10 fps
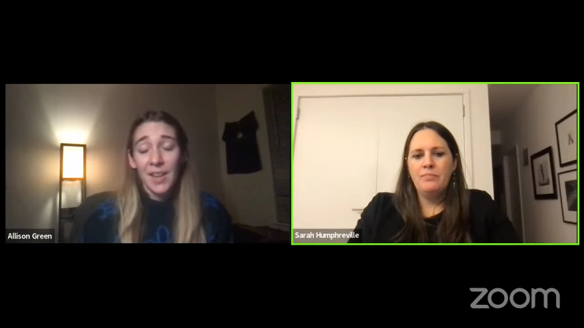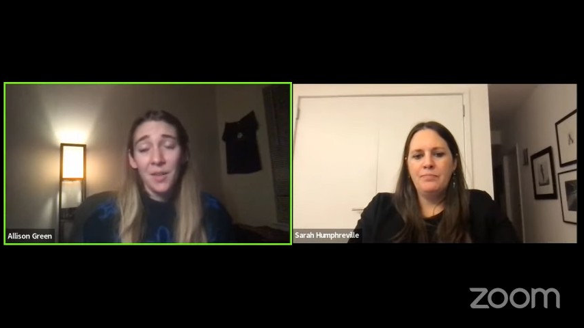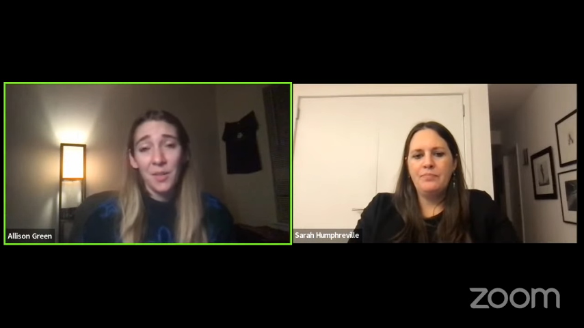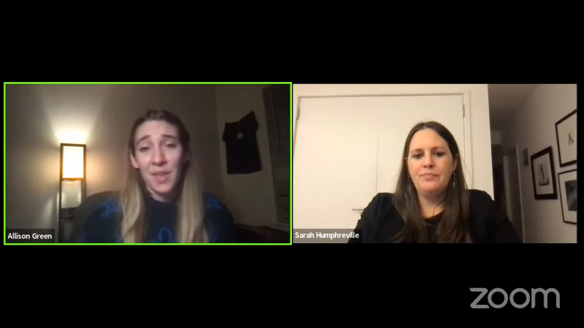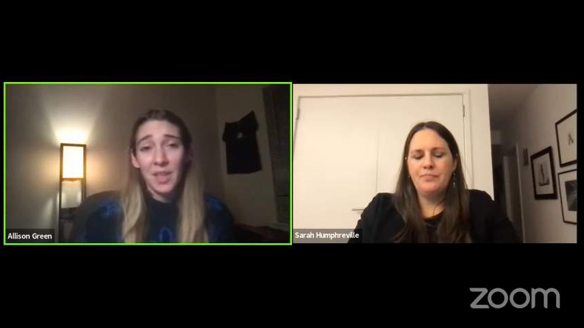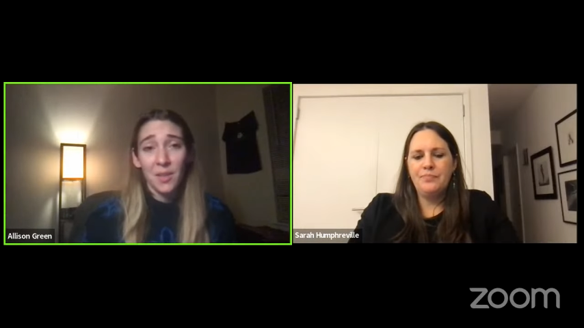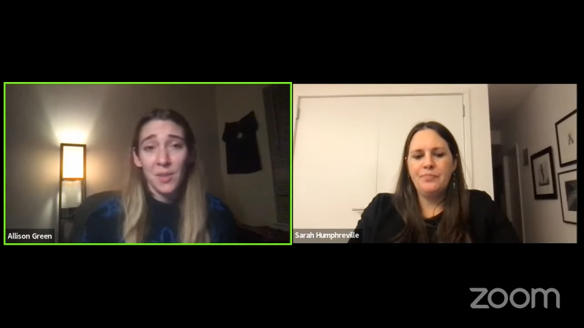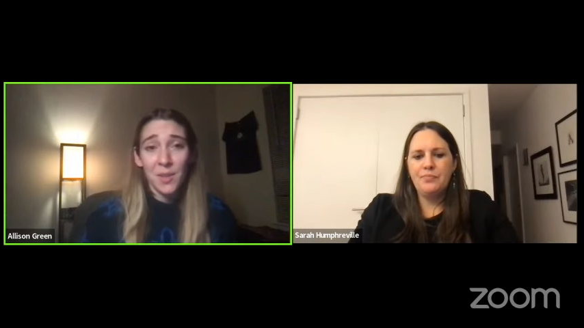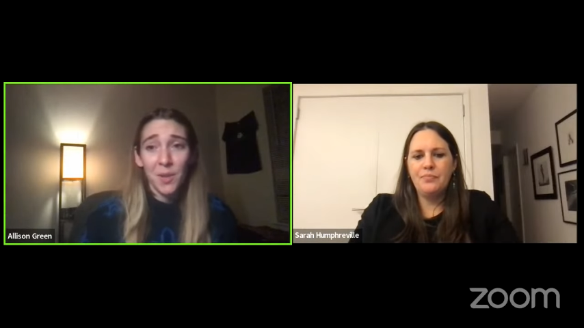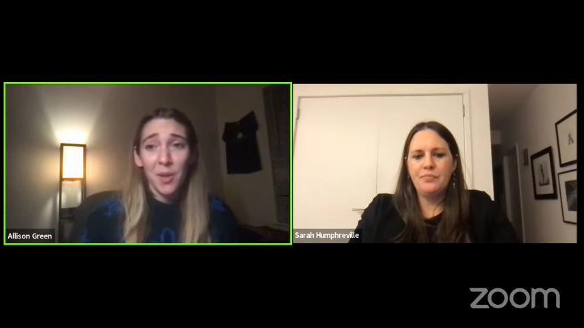Speaker 1: oh, thank you.
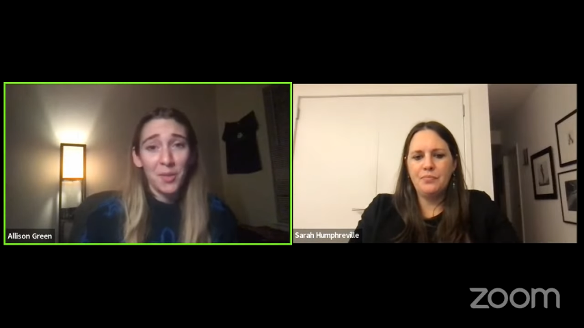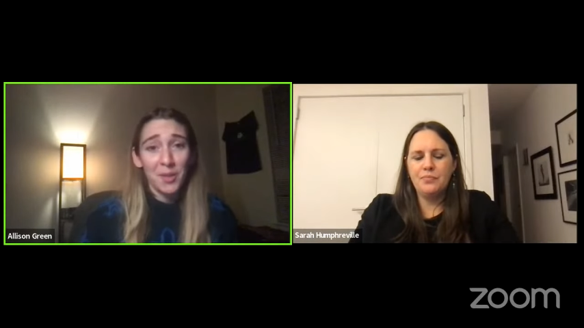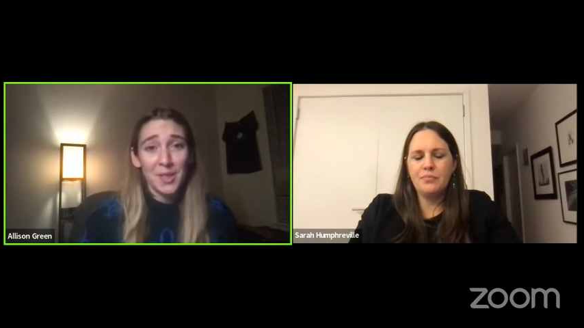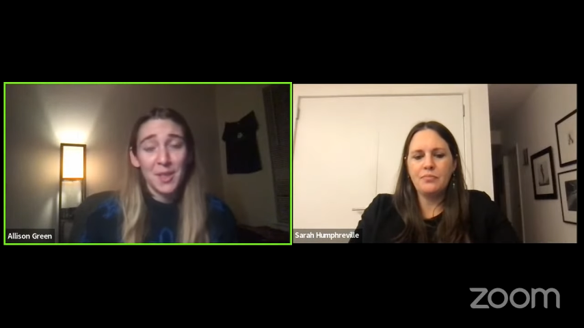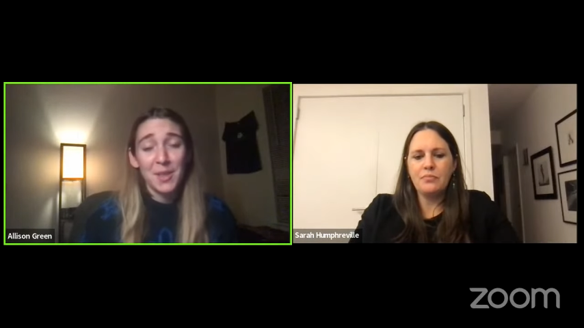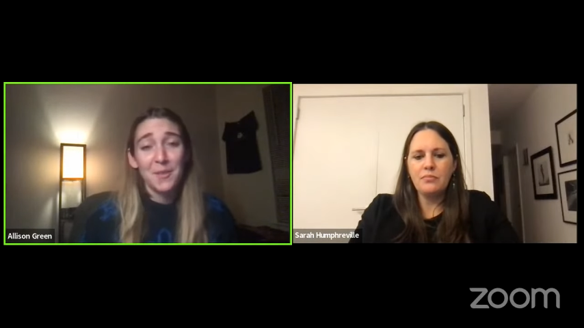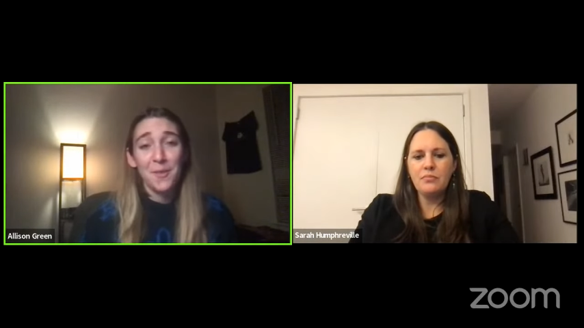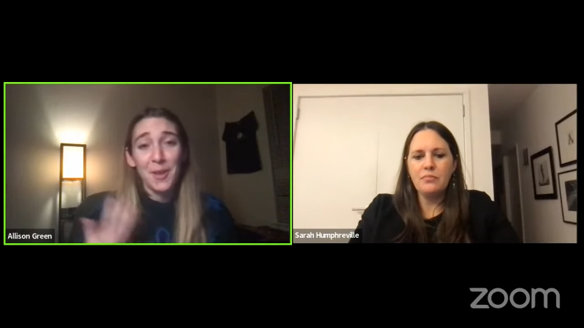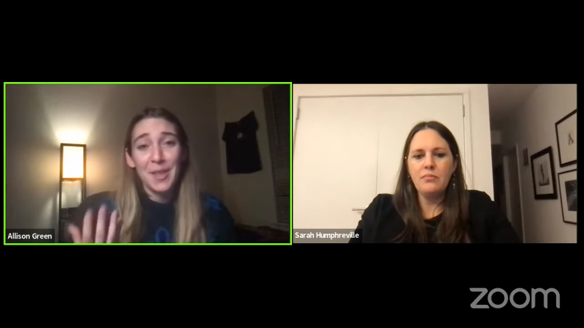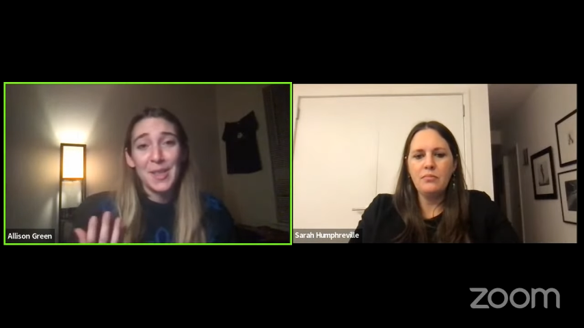It's so helpful to
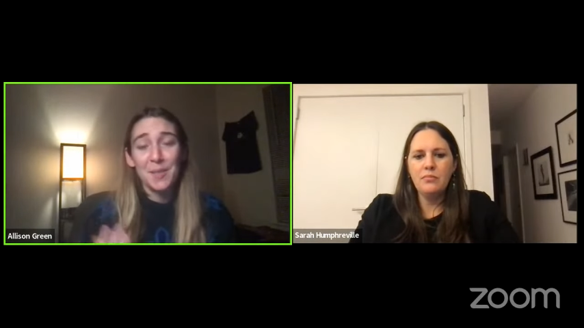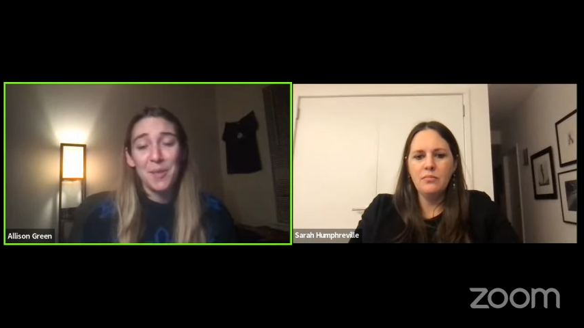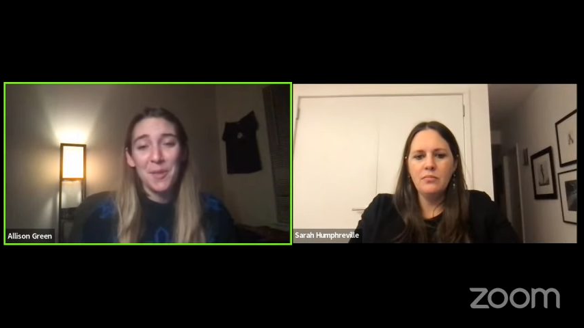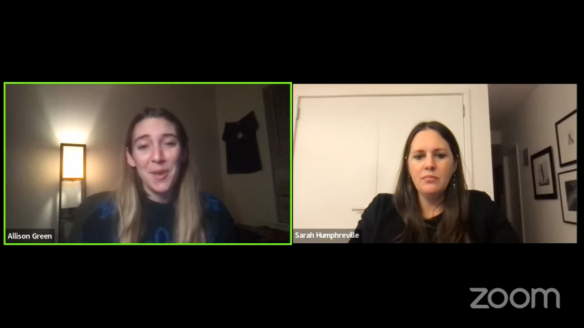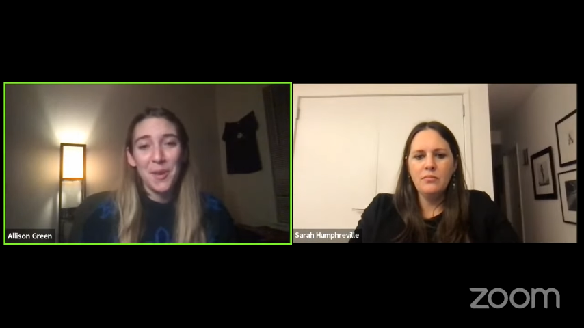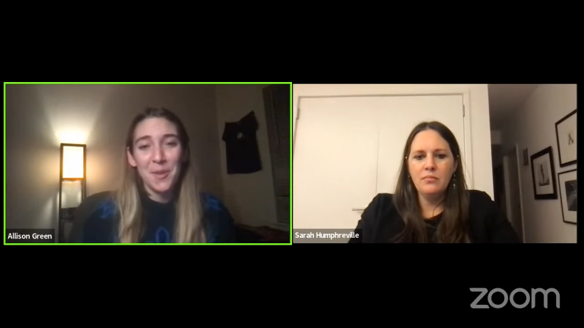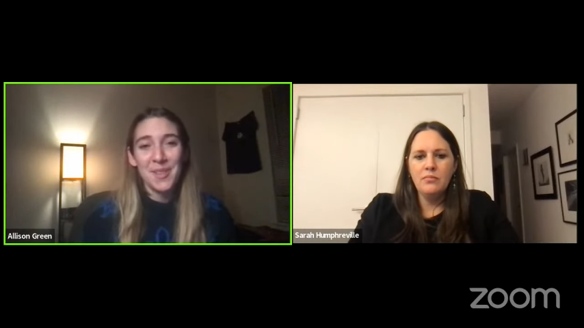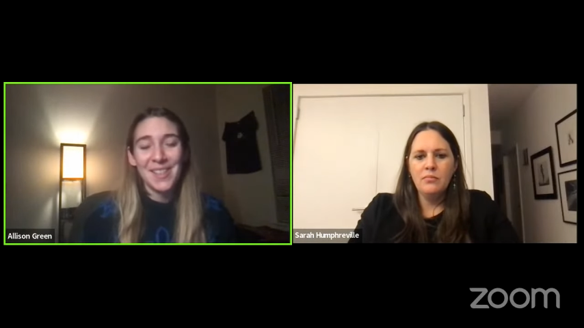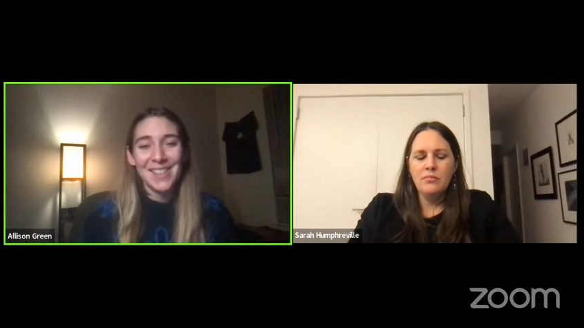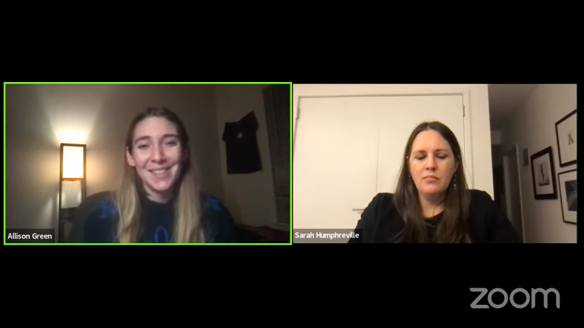fill in some of
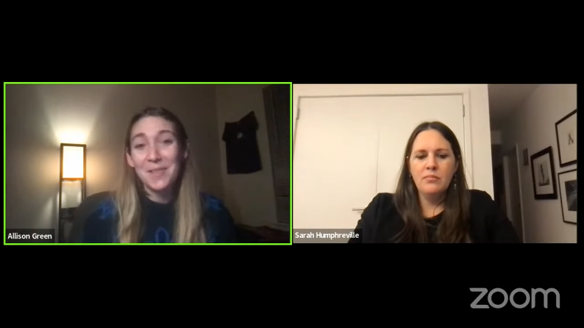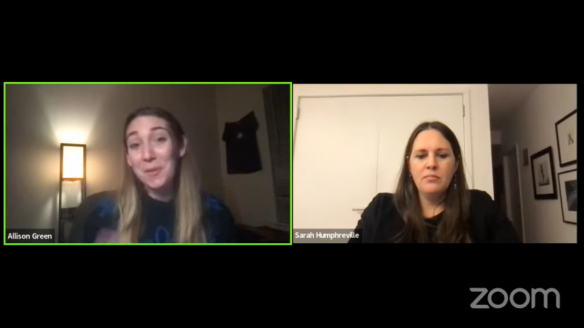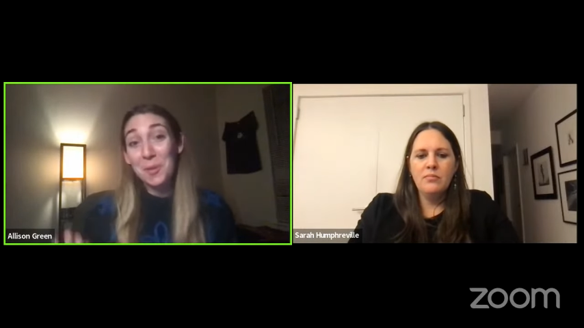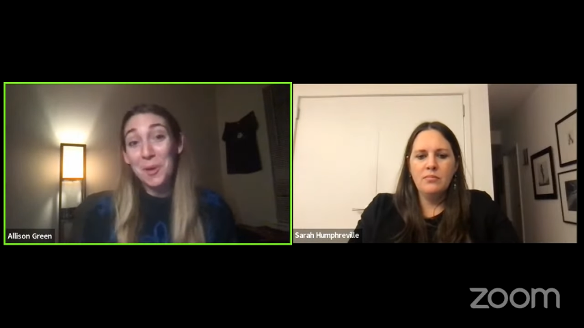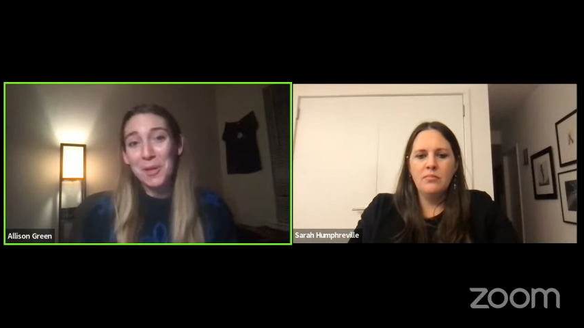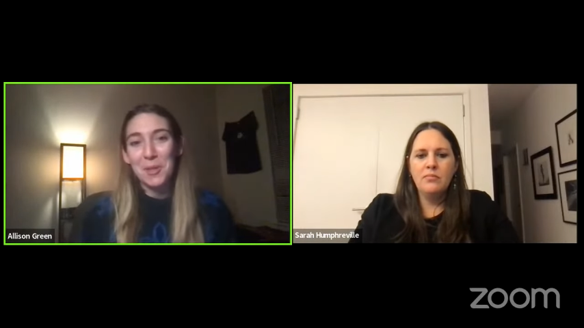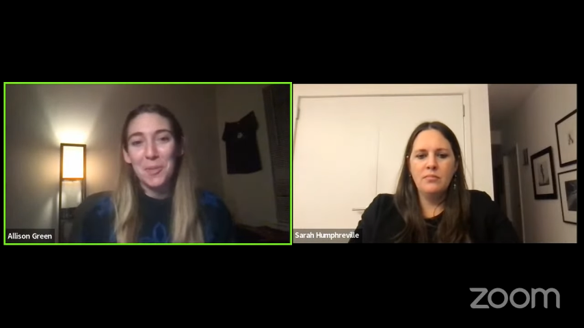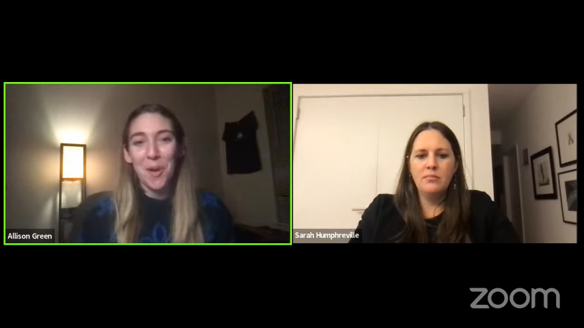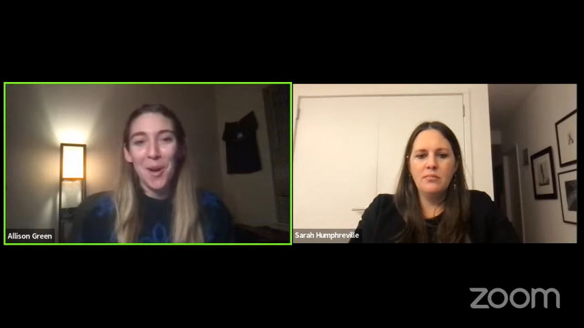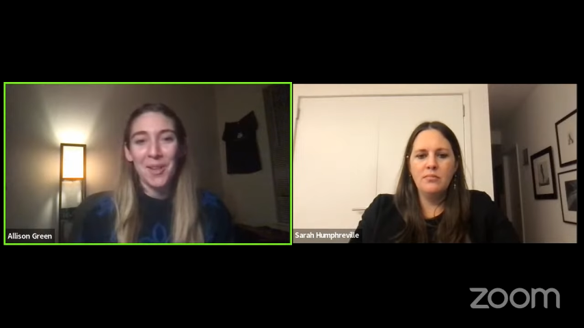those those
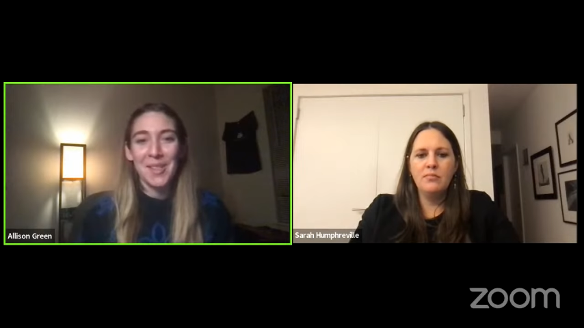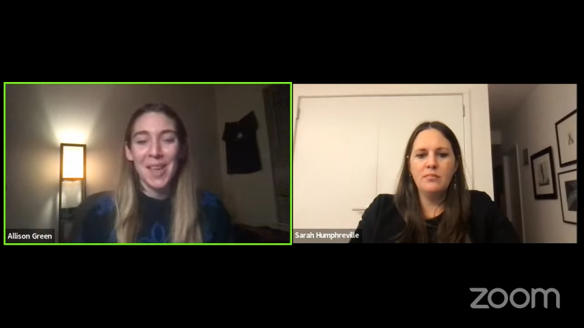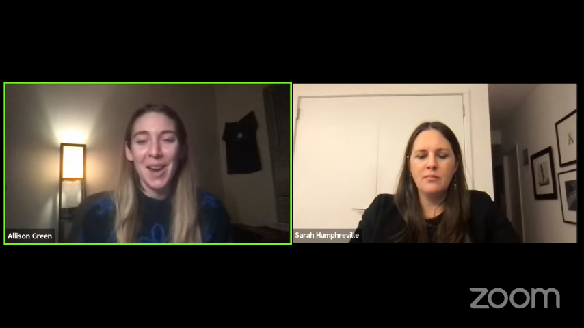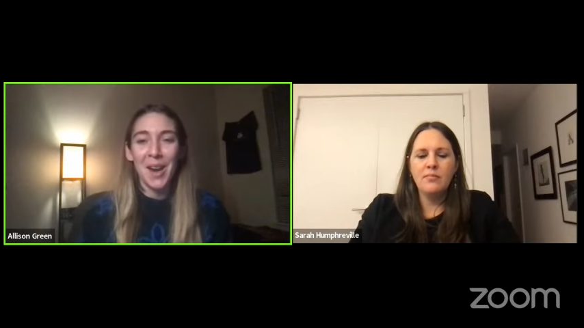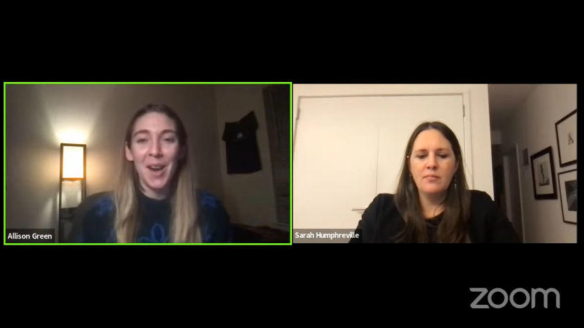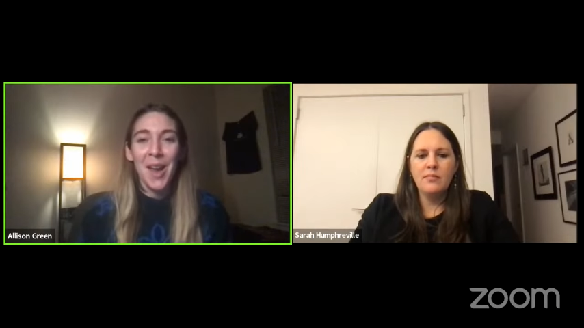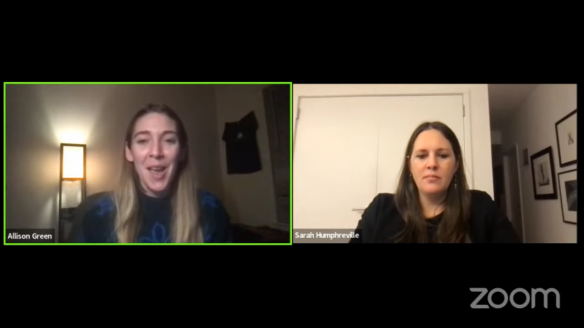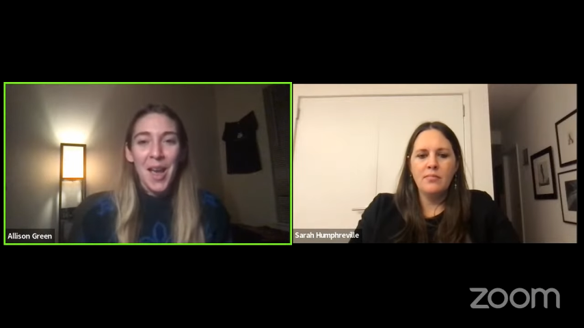question marks there.